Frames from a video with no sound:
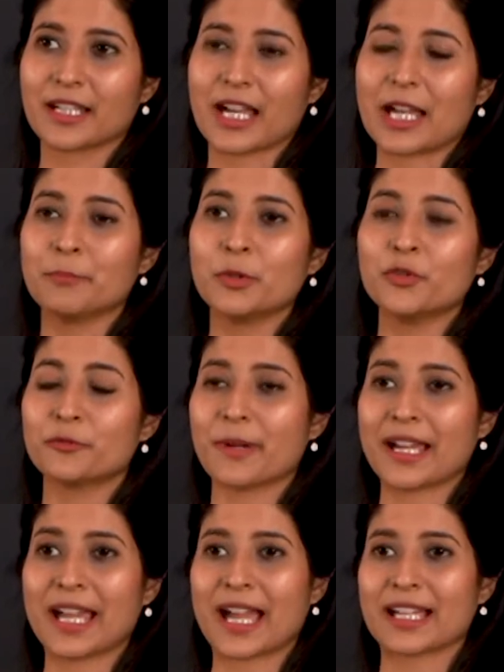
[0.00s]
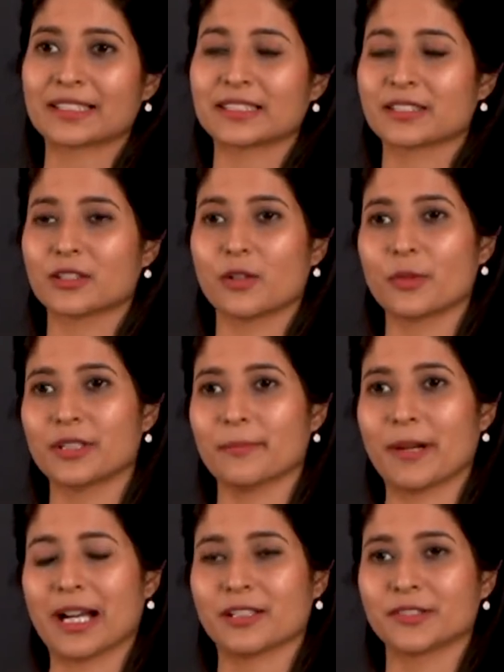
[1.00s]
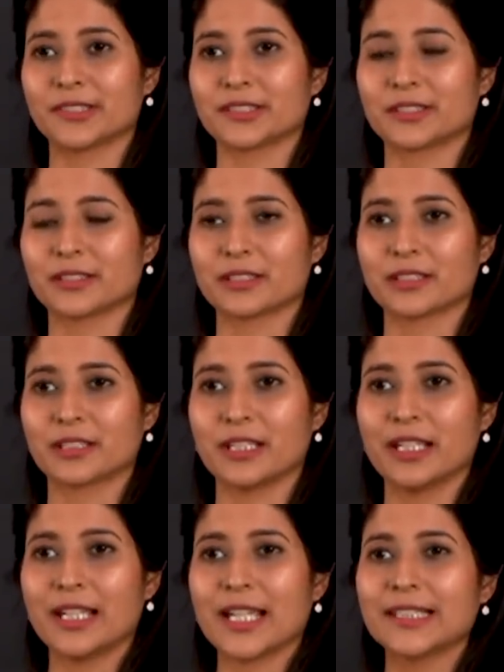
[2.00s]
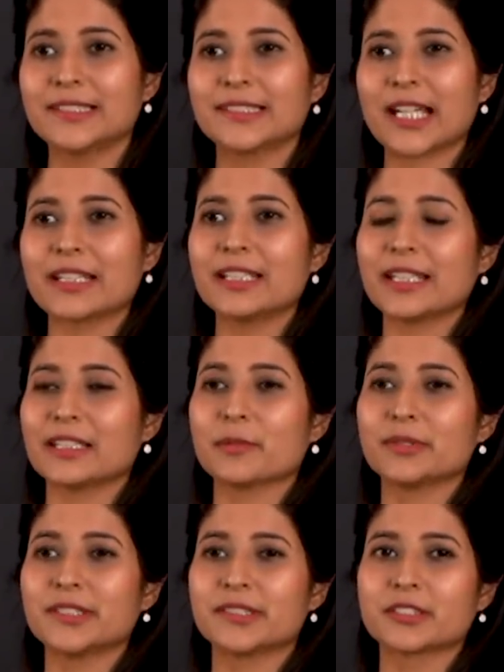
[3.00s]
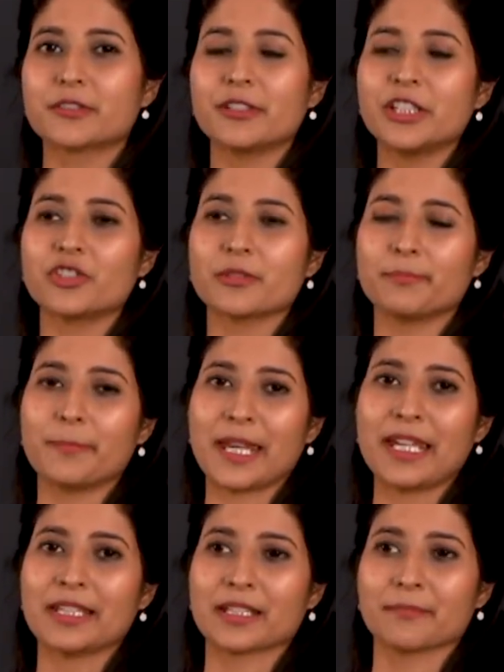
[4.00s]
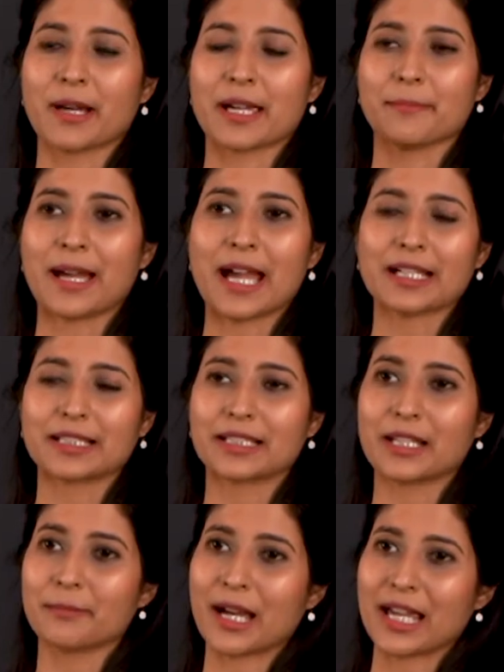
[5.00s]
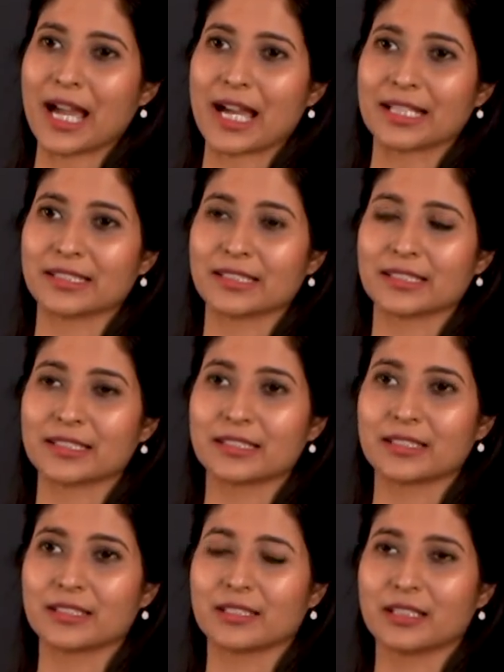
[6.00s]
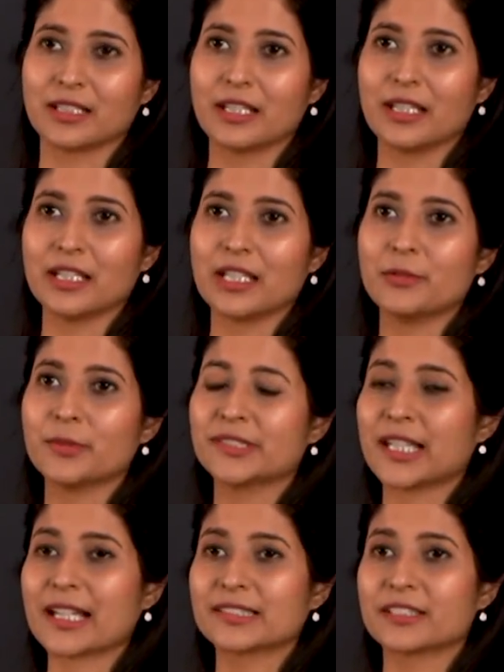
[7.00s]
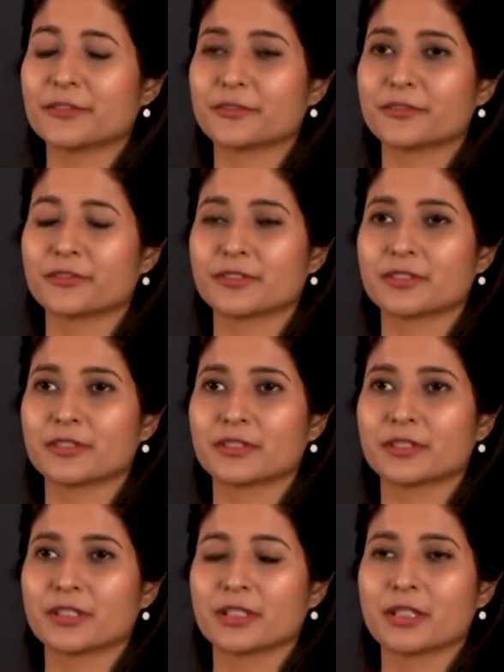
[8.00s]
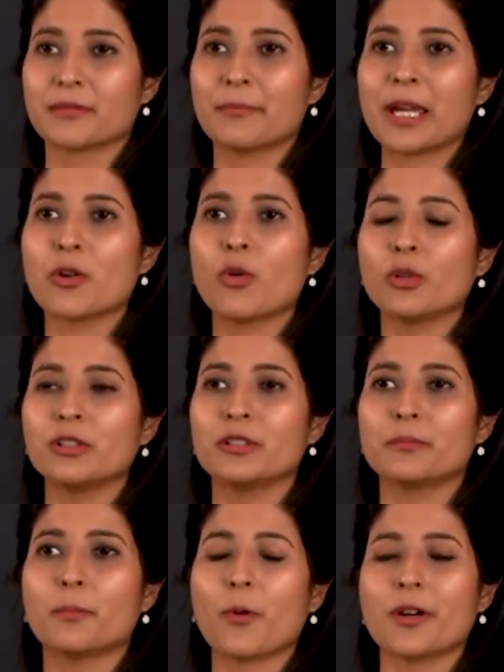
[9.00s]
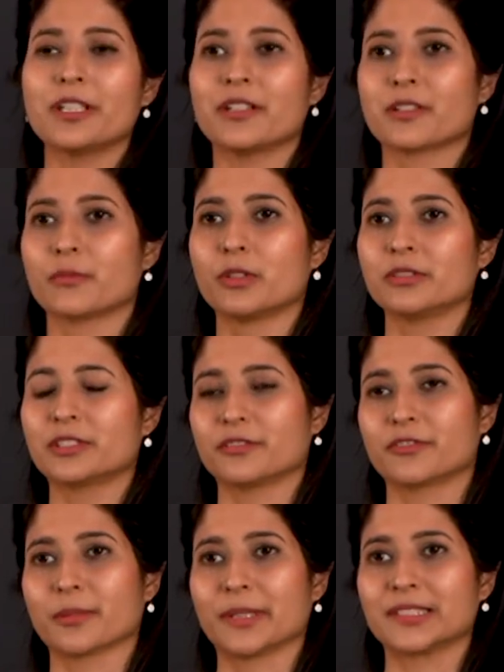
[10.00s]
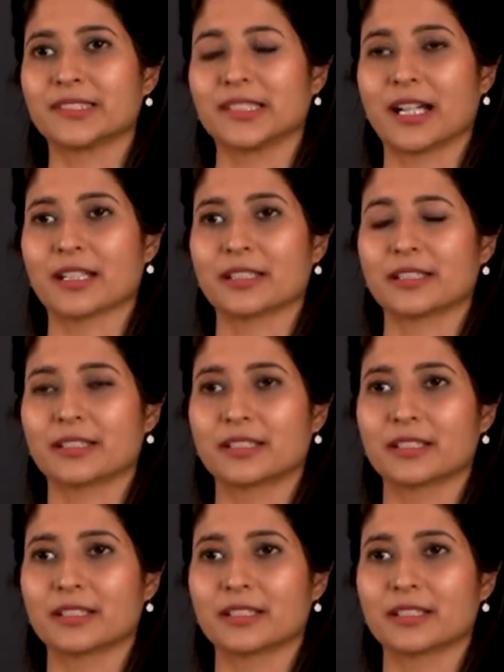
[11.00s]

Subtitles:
I moved my hand over the mouse, and suddenly there was a screeching pain in my back and my hand. It was as if my whole body revolted from inside.